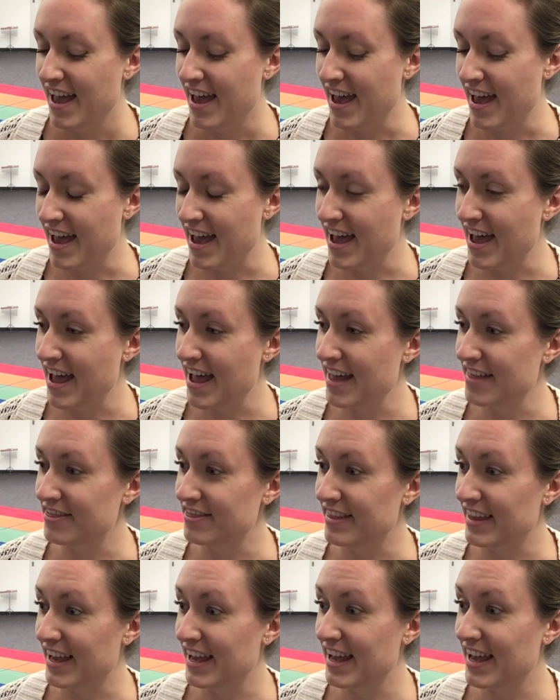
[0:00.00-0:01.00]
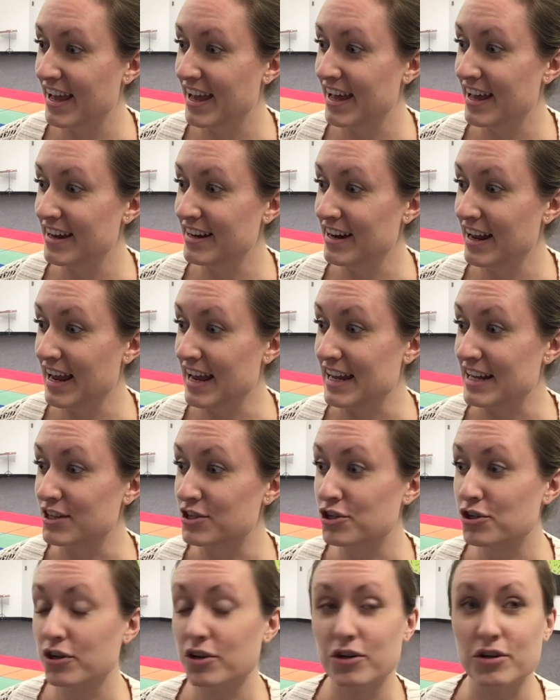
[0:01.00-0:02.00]
And then it
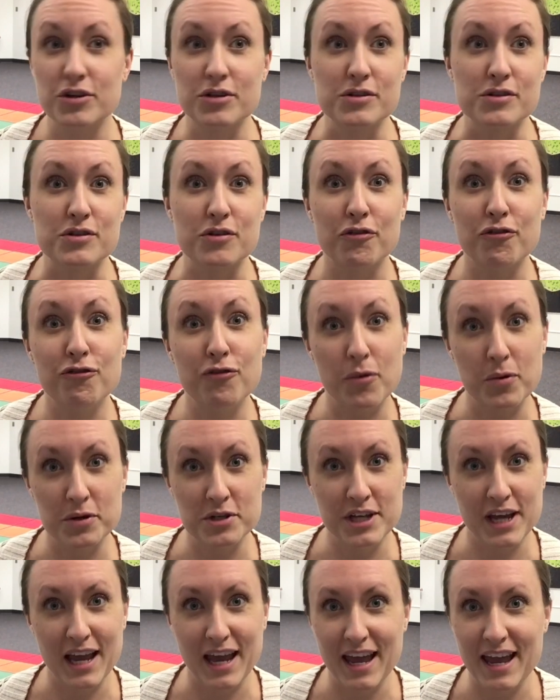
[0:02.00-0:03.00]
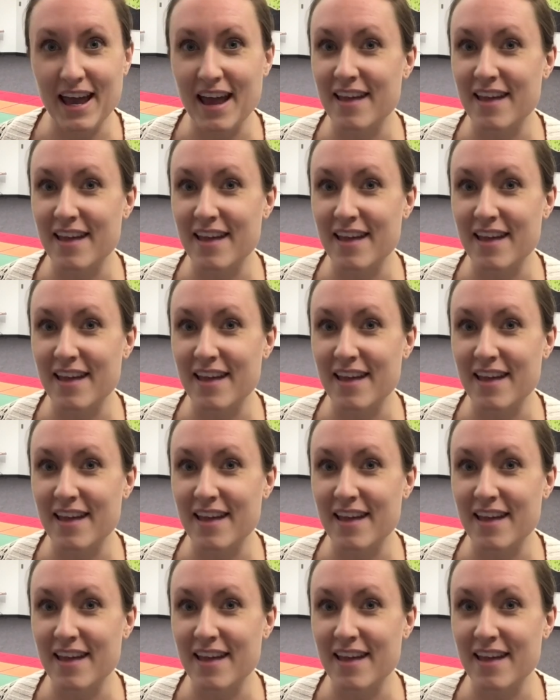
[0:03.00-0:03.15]
turns forte,